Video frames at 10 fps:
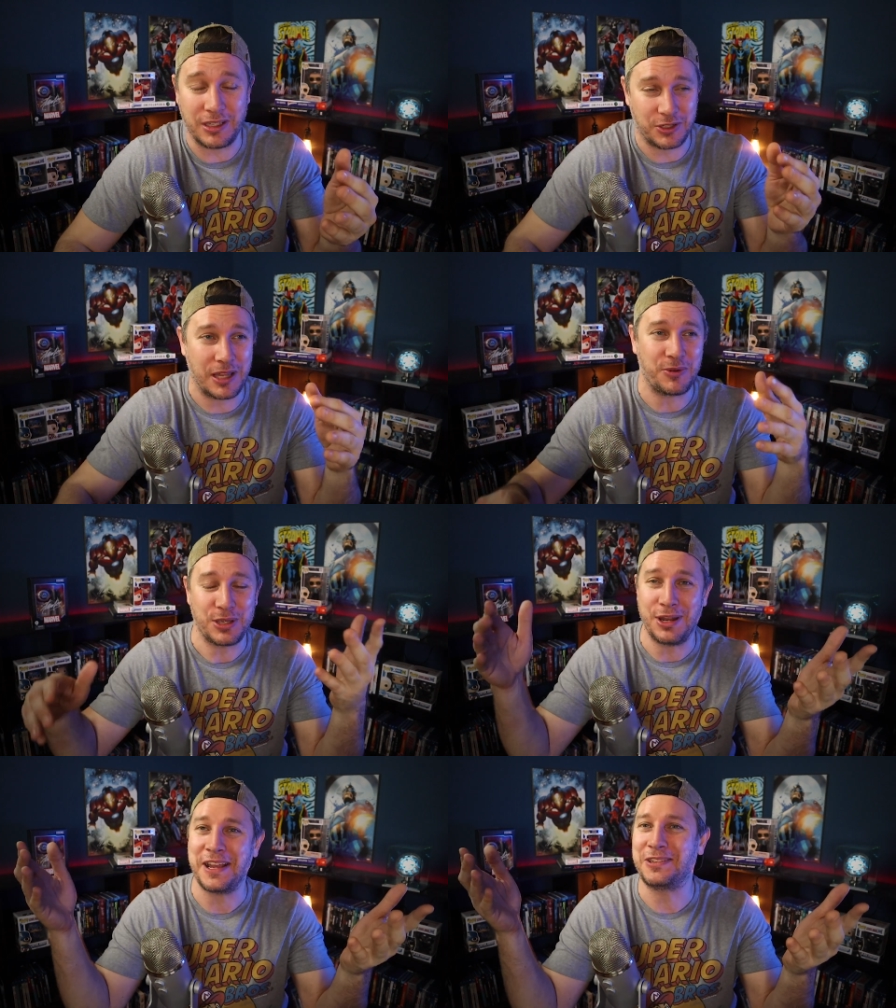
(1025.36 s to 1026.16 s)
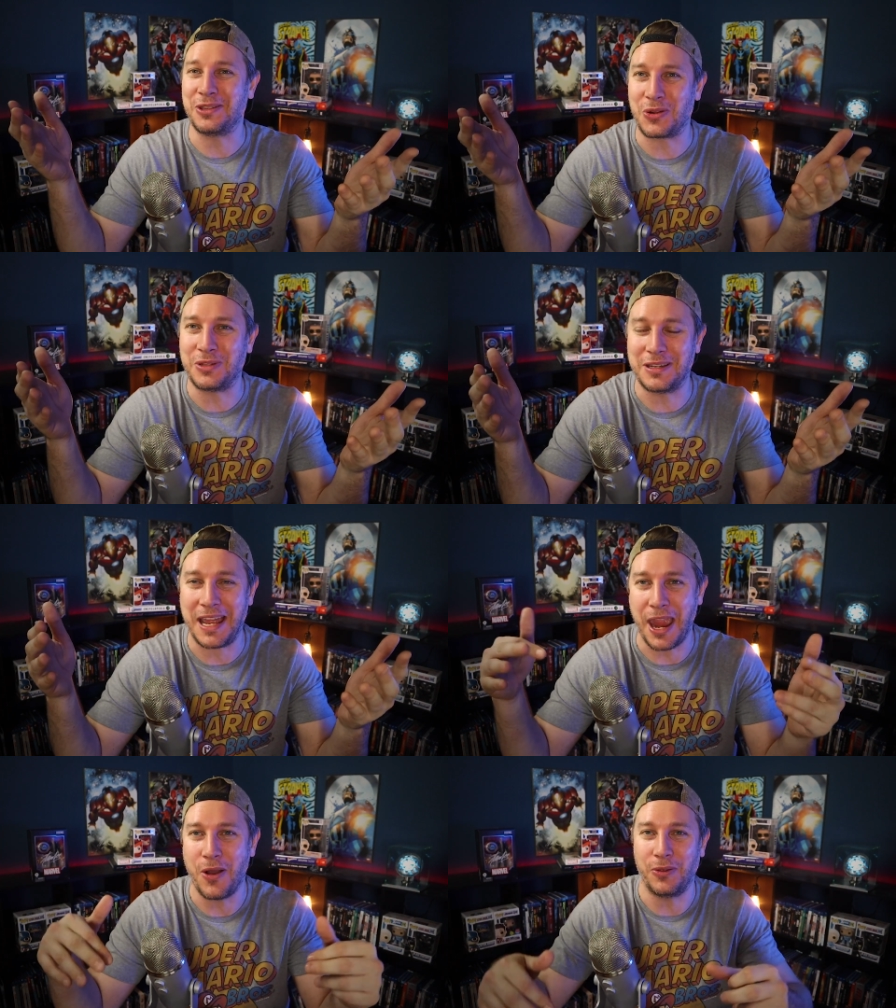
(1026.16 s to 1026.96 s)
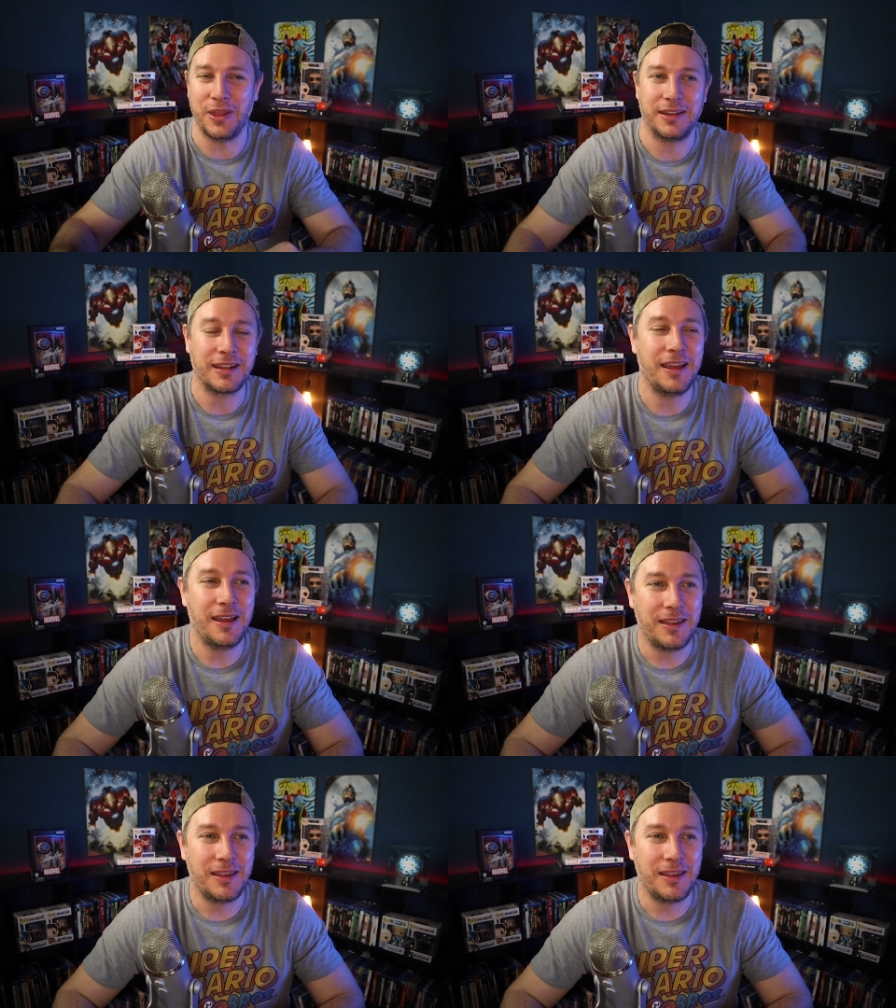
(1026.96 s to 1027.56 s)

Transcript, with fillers: Slayer. So that was a nice little detail that